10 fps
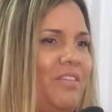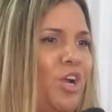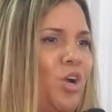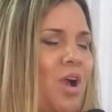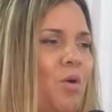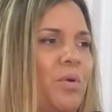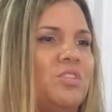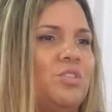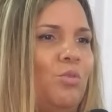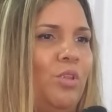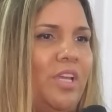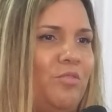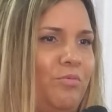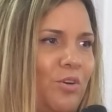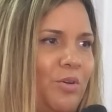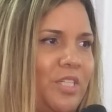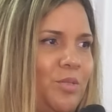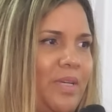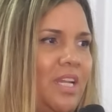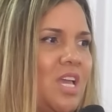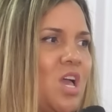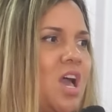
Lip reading: here, we are so looking forward to it.